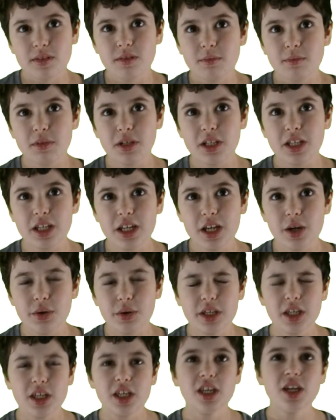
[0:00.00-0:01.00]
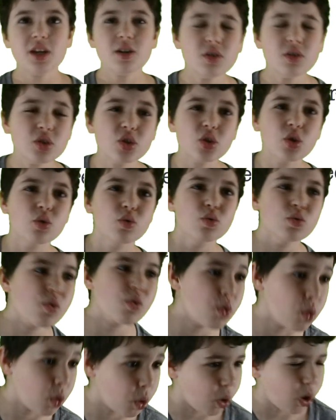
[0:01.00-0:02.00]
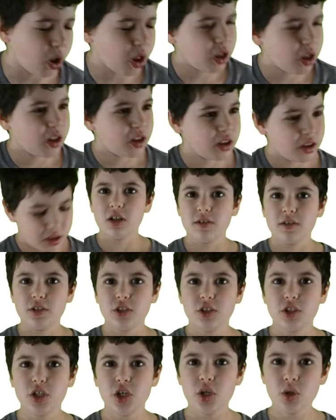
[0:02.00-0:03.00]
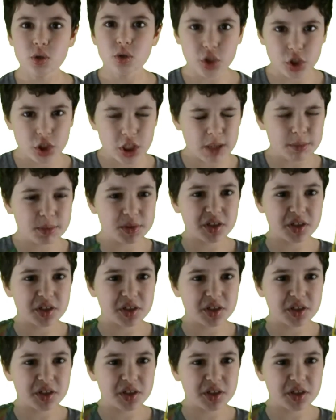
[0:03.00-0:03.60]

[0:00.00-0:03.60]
But now here's a rule. Two shapes